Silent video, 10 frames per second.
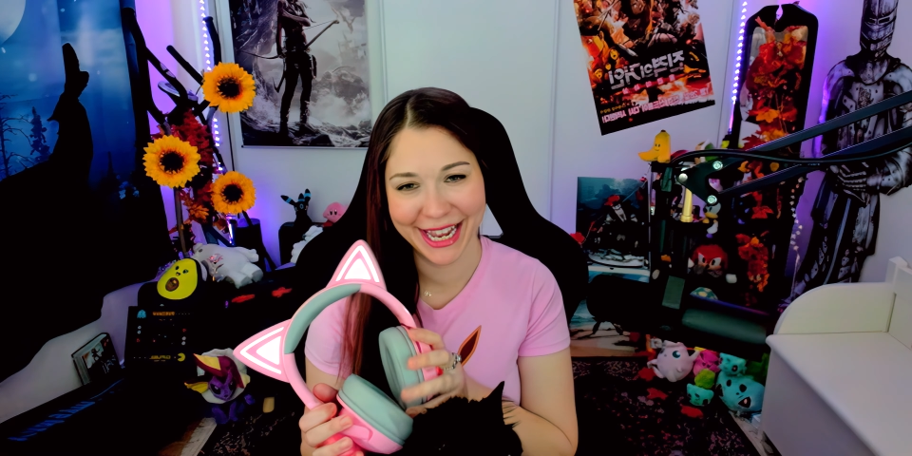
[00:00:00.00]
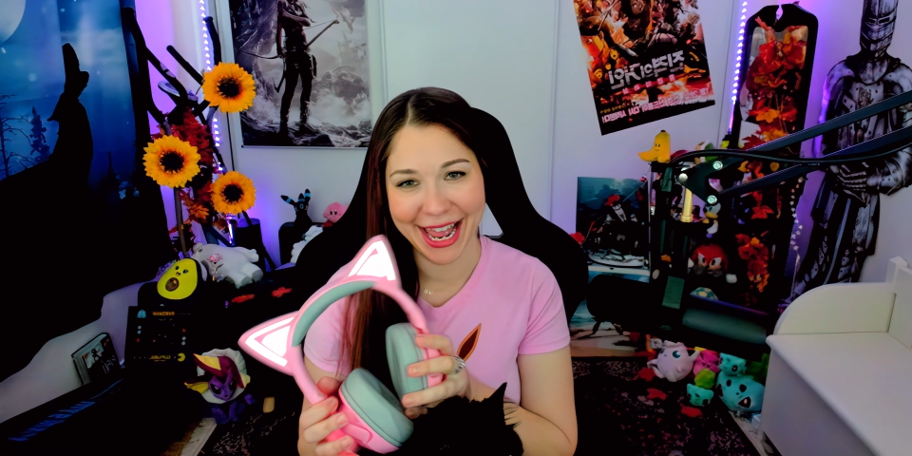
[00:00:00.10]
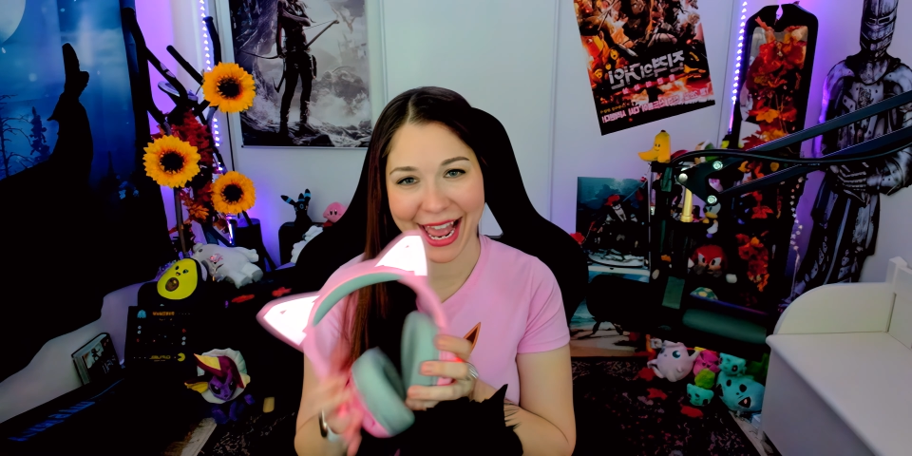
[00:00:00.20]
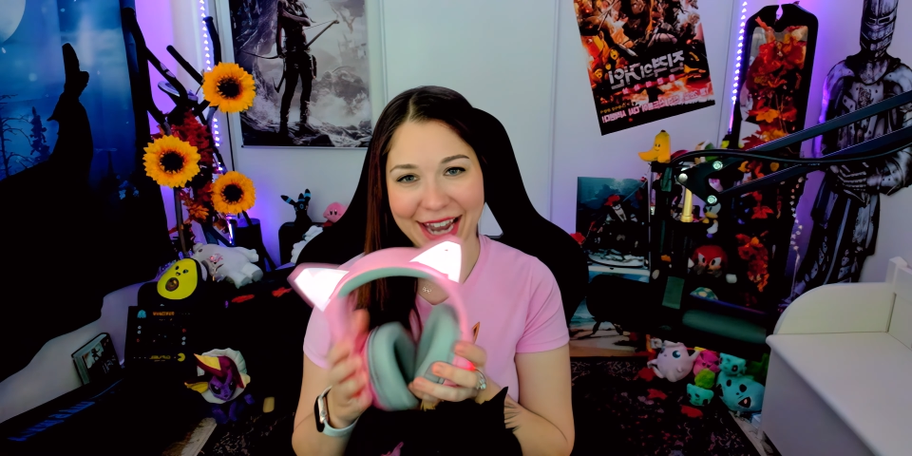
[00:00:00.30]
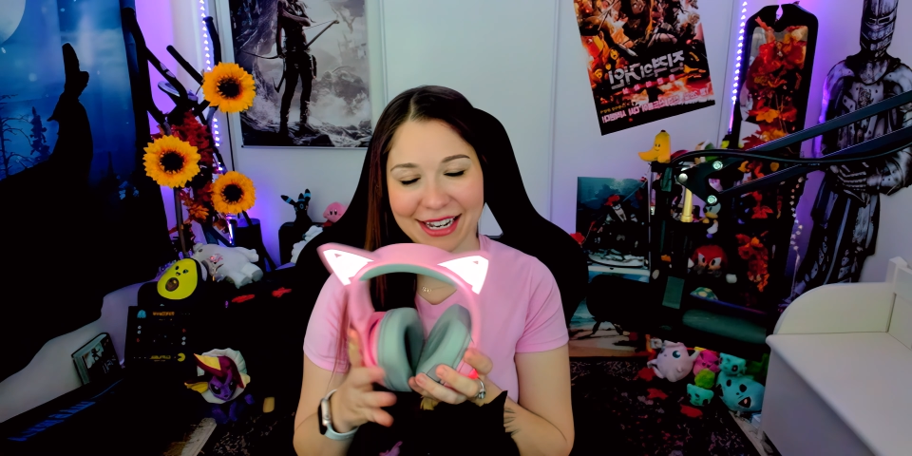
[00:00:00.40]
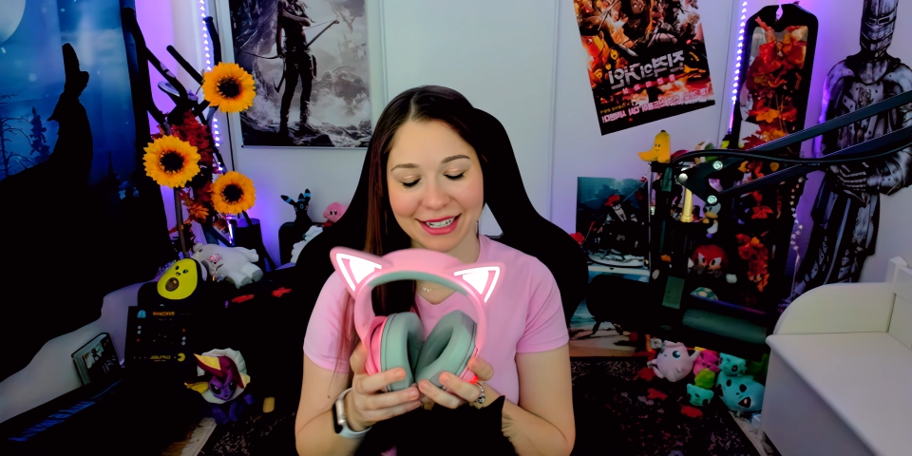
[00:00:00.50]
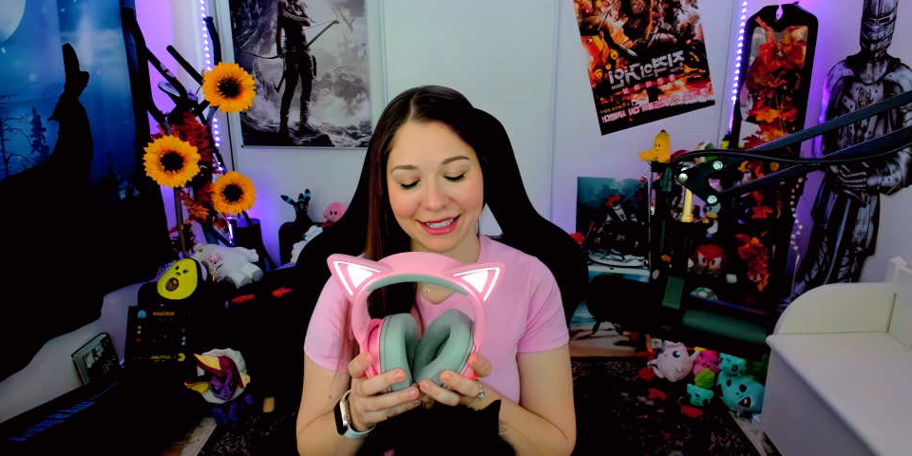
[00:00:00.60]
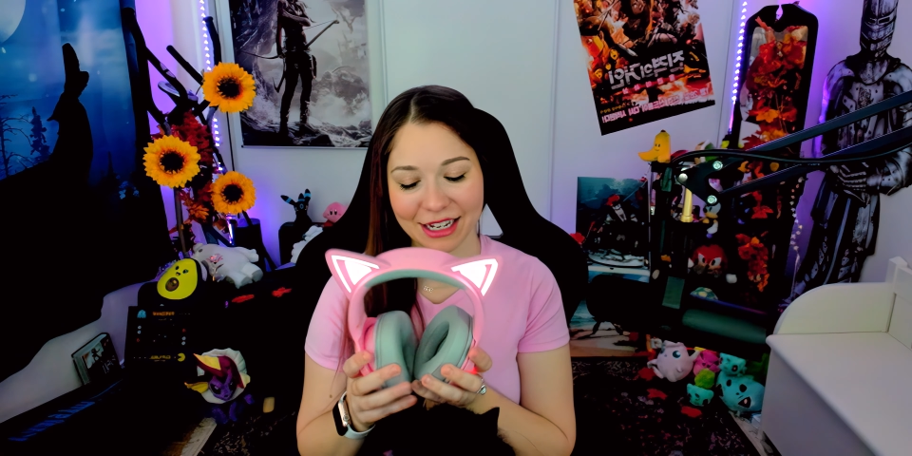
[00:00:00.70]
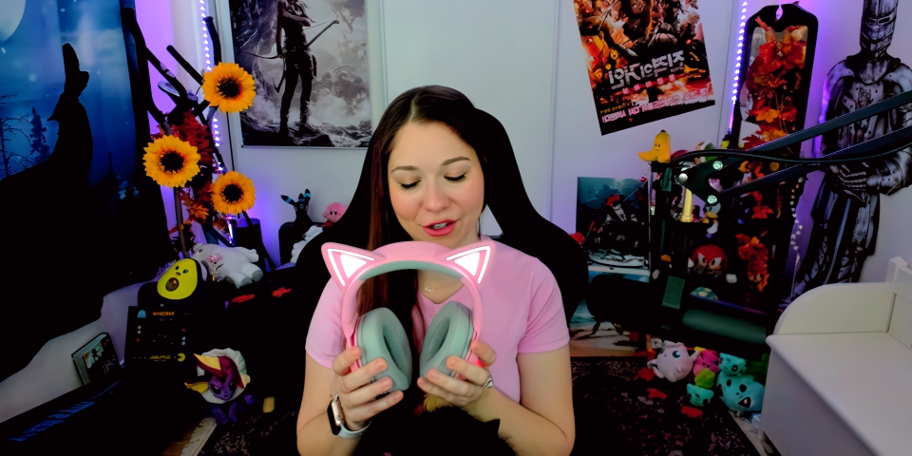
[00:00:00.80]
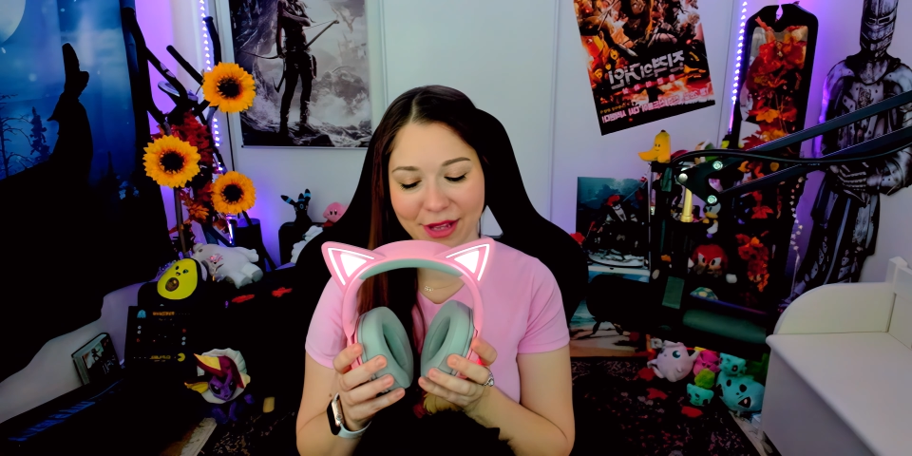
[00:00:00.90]
And yes,
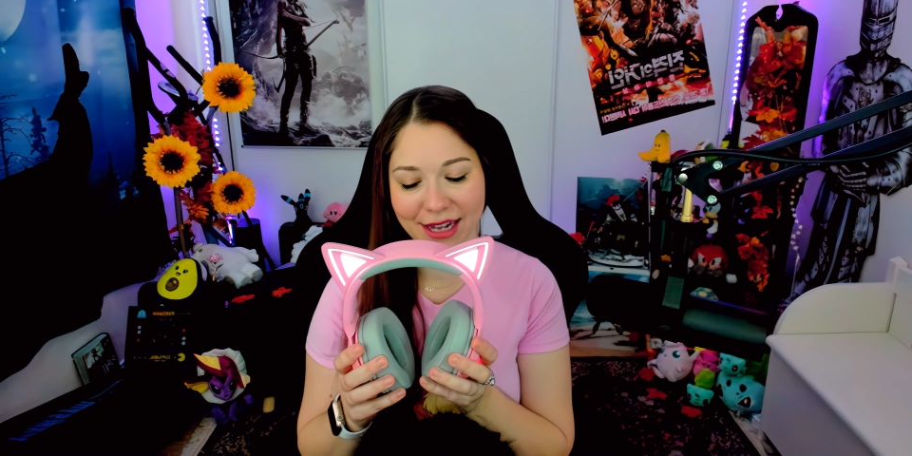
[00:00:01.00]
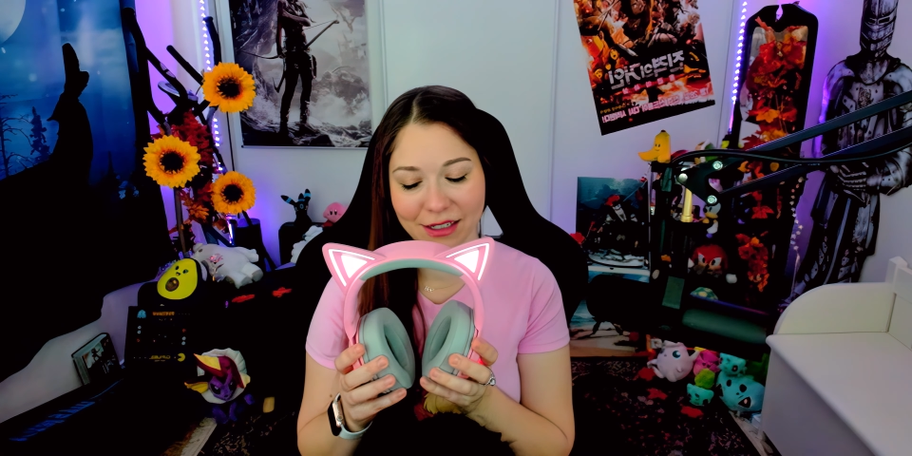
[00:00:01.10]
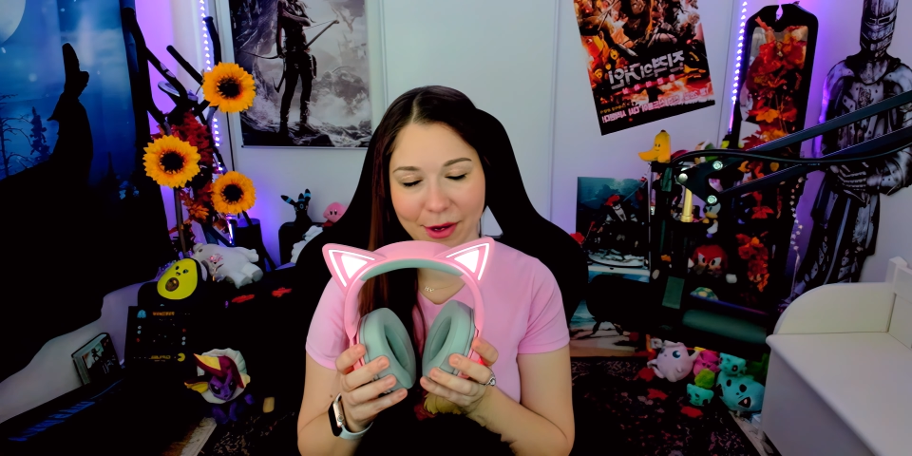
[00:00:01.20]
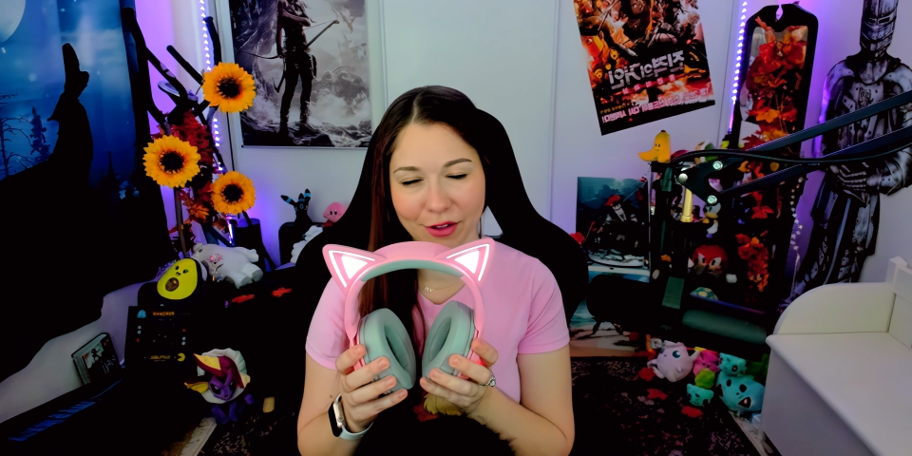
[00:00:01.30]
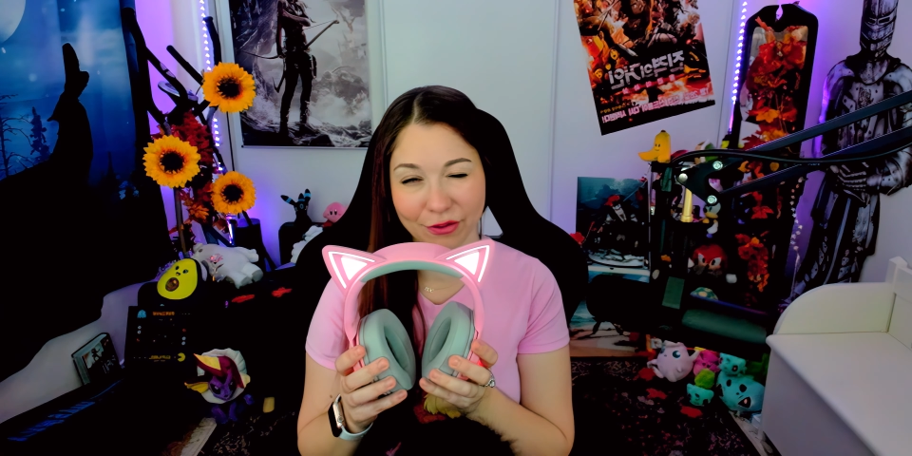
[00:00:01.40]
they do last about